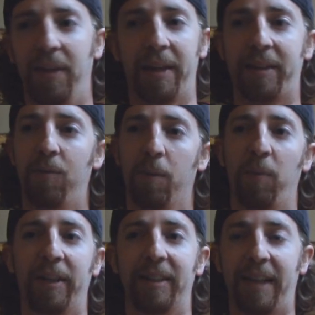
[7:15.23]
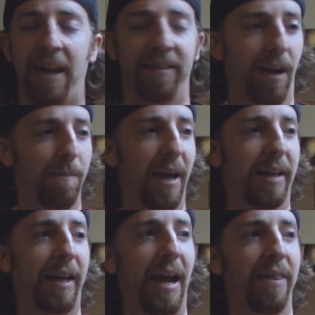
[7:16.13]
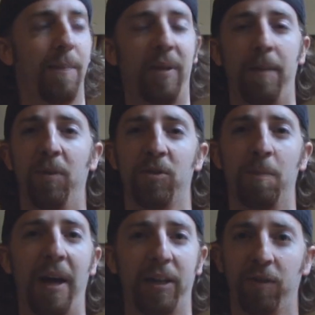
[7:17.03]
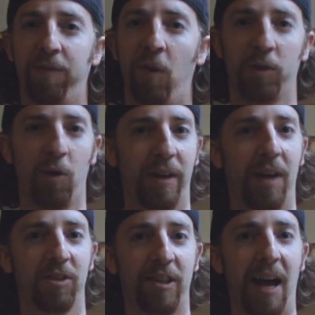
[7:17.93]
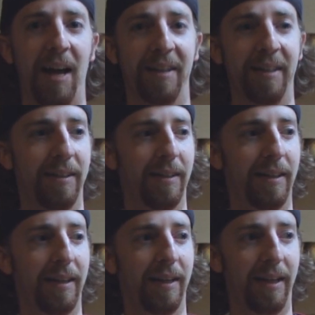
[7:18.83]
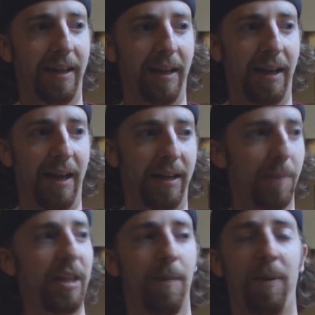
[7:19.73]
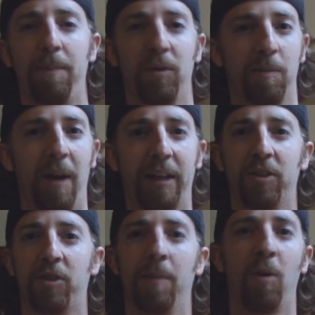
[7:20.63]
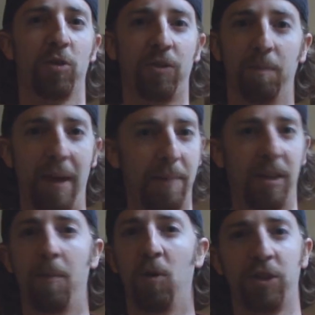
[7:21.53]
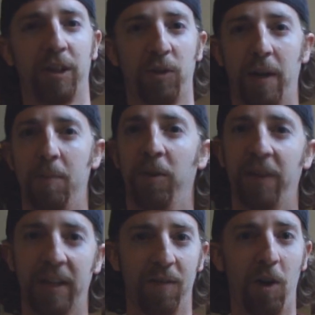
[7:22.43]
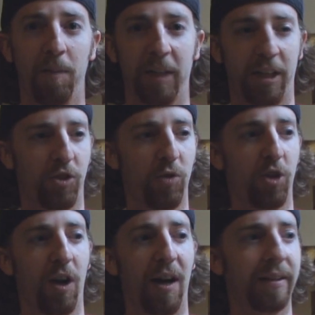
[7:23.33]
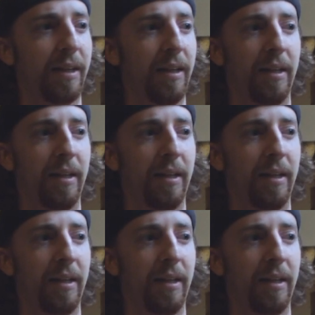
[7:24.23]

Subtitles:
like they were bringing, Ken Dunbeck had the People's microphone going outside. And to me, the People's mic is maybe the most incredible thing of all, because you saw